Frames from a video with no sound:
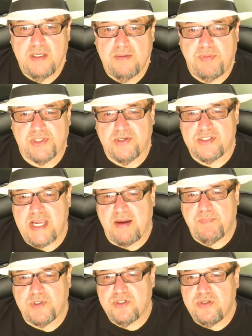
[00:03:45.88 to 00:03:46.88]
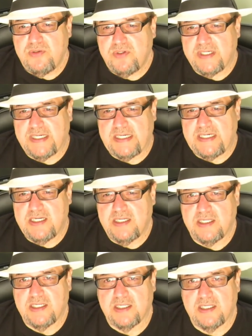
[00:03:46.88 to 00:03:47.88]
But there's opportunity
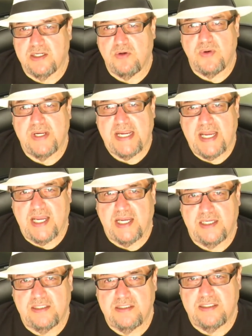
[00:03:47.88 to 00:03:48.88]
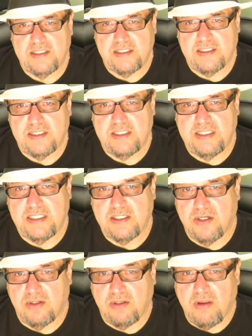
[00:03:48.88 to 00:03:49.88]
going on in
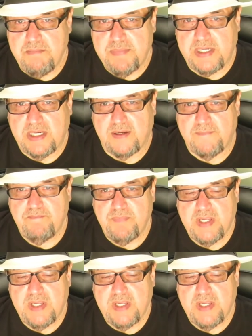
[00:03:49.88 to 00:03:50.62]
Colombia,